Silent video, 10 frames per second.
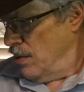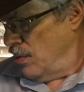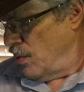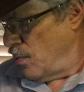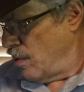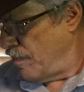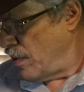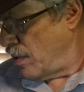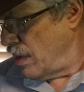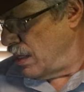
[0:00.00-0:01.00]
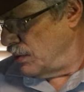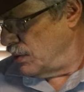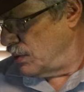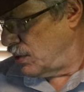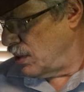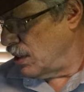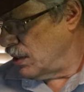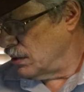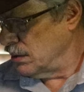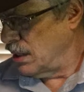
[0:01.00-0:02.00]
or the Ripper as it's
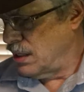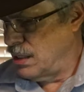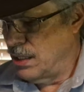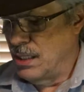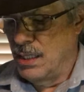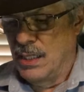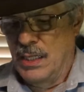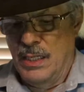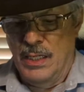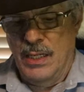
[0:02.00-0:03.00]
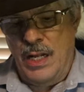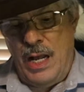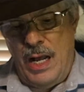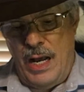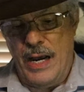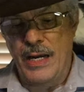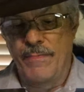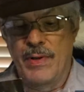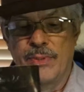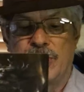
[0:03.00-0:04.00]
called.
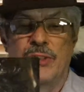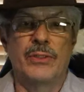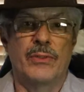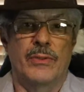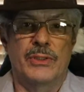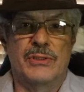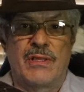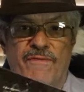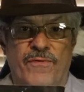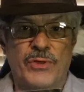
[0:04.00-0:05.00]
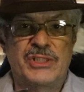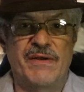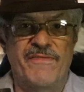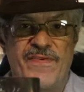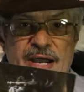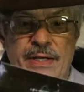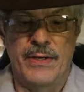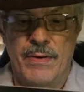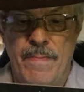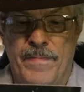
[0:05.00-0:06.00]
Item number two is the Fortune
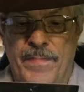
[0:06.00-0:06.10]
Finder